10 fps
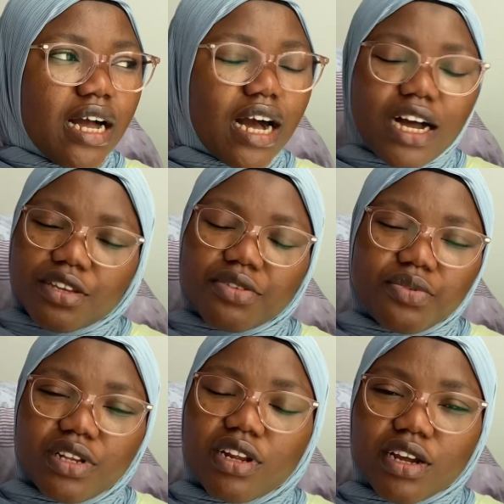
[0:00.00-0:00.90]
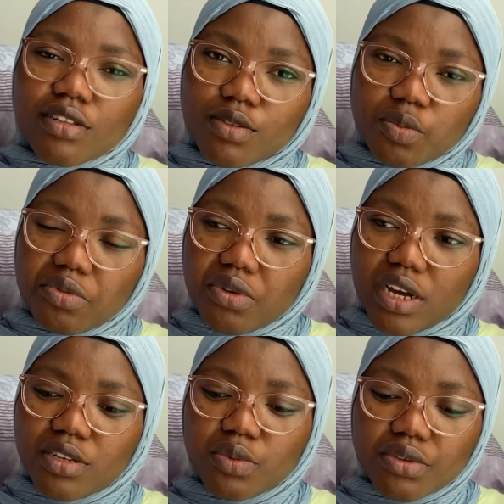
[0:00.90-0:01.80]
I just really liked this book,
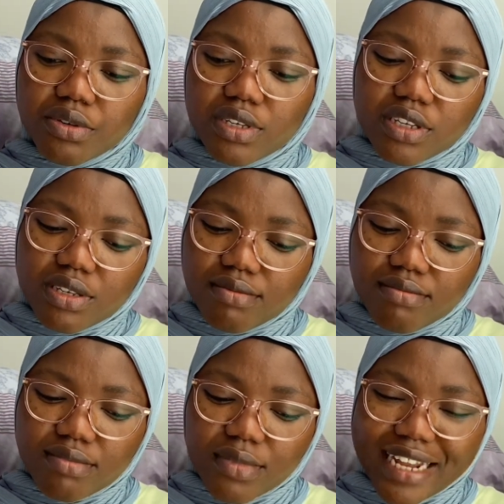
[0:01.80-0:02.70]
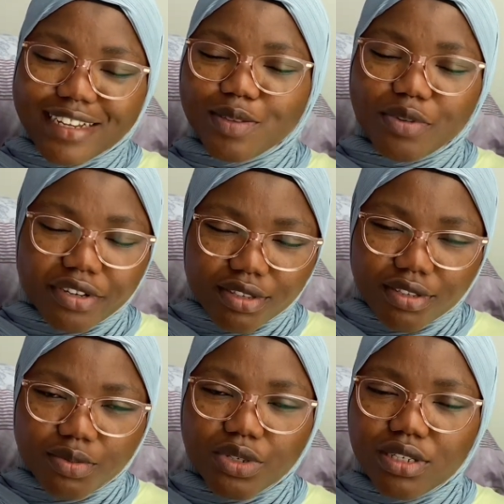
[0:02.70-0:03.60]
and it was such an experience
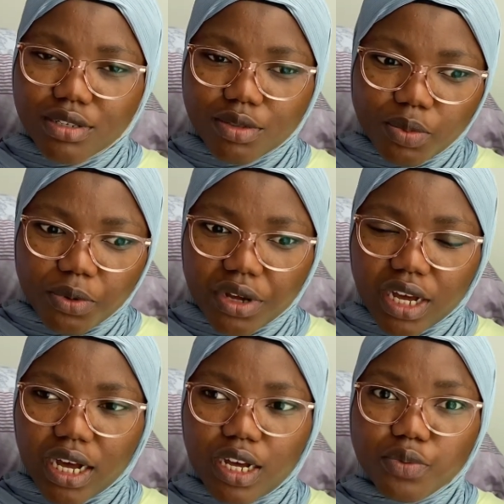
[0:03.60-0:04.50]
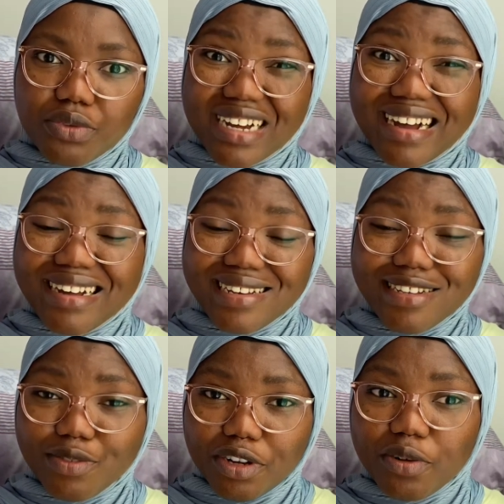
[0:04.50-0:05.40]
reading this book. I would highly
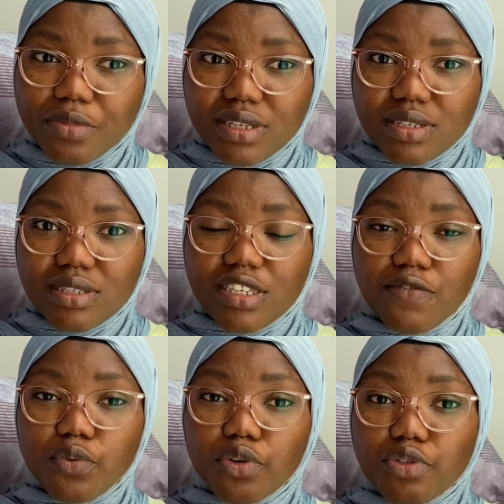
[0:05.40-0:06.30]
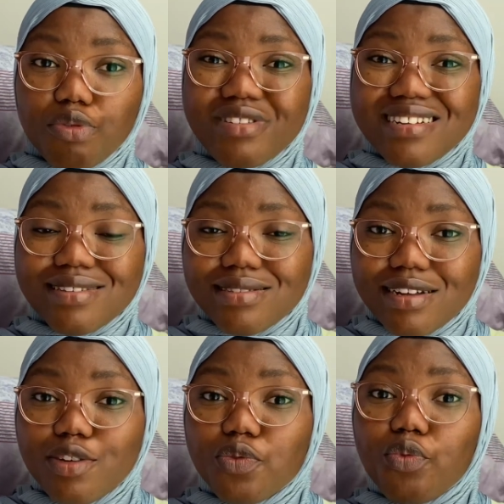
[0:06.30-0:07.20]
recommend it if you want to
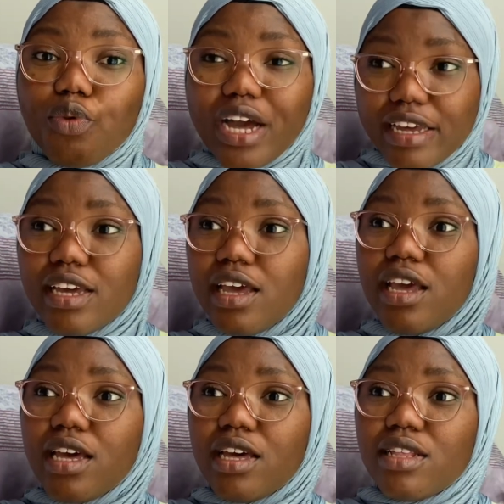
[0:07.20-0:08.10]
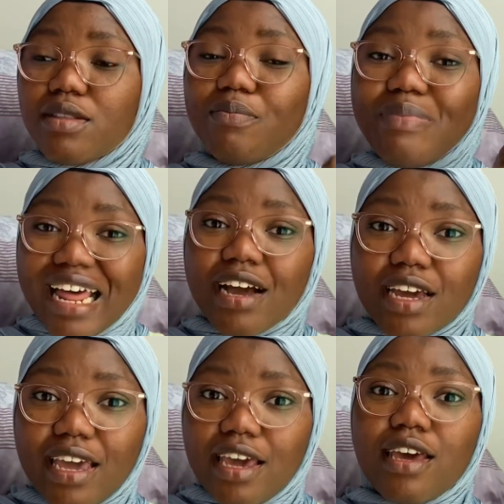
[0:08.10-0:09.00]
understand why black
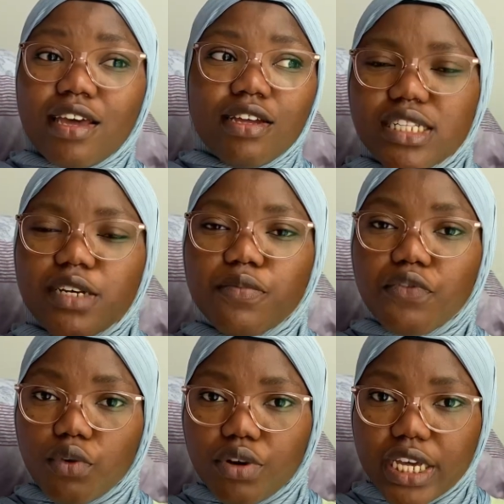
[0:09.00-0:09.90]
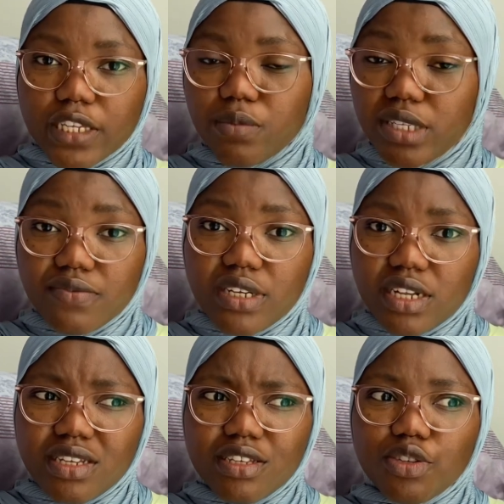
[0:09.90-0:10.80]
hair, type 4 hair
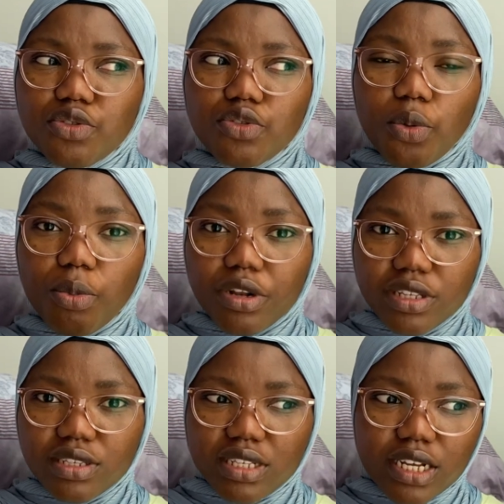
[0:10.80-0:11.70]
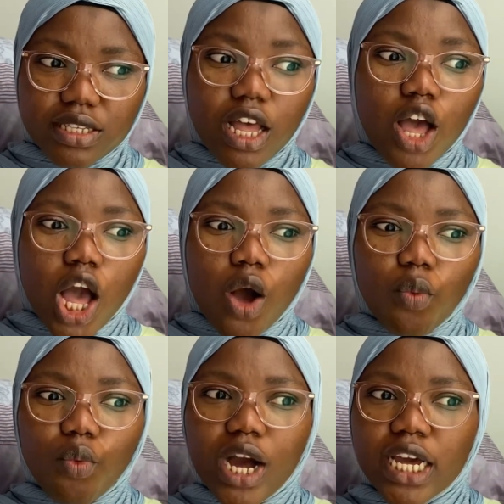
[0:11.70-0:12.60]
specifically, is so politicized,
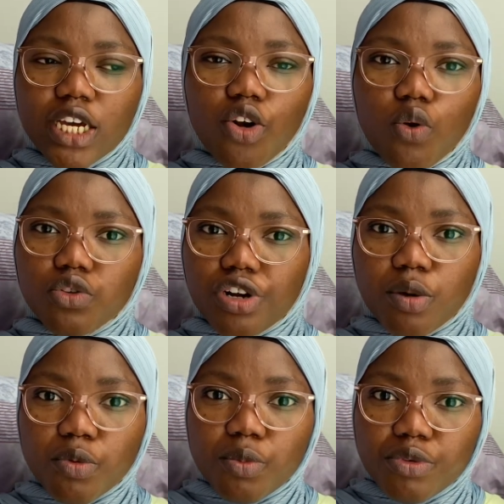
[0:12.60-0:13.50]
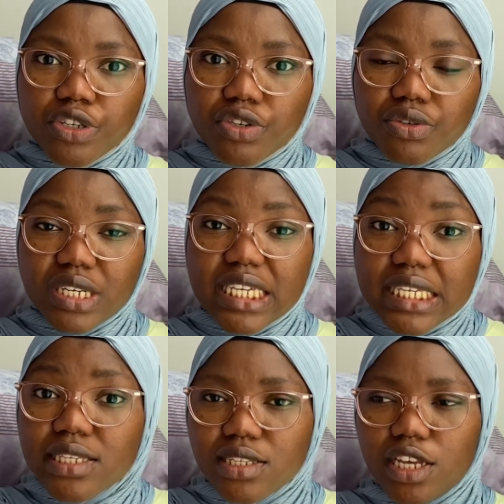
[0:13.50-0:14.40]
why cultural appropriation
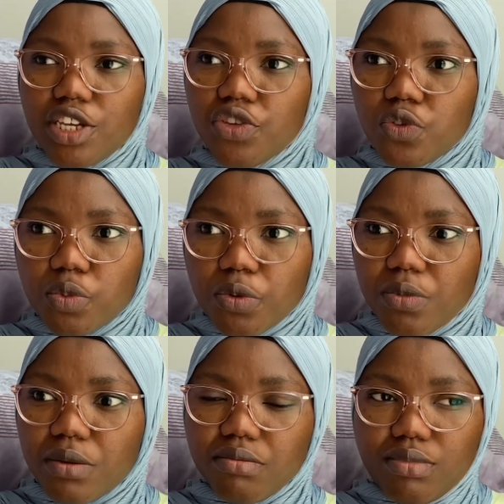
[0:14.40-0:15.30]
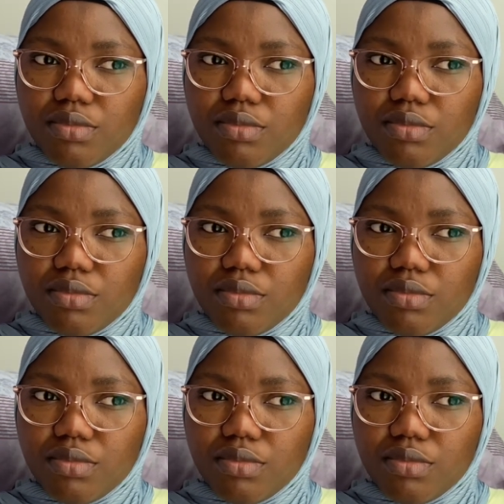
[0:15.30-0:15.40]
is a huge problem,